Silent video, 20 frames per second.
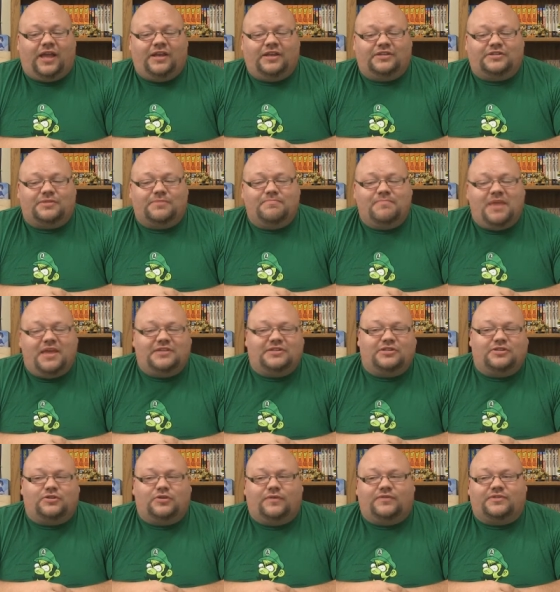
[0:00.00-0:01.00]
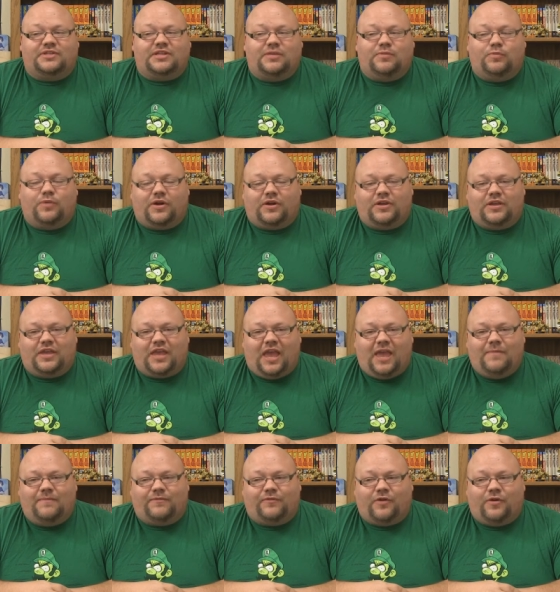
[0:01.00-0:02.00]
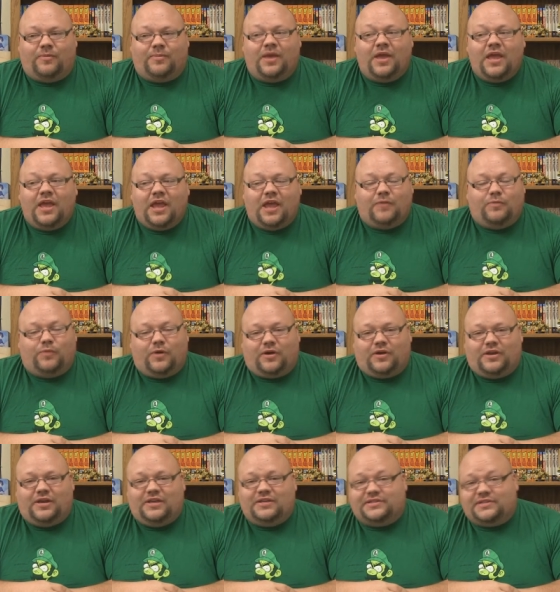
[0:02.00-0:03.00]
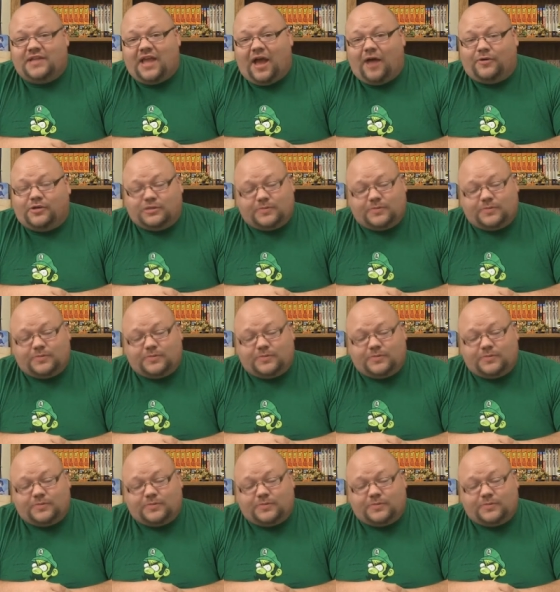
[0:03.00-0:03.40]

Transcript: and it's amazing to have seen where he came from and where he is now,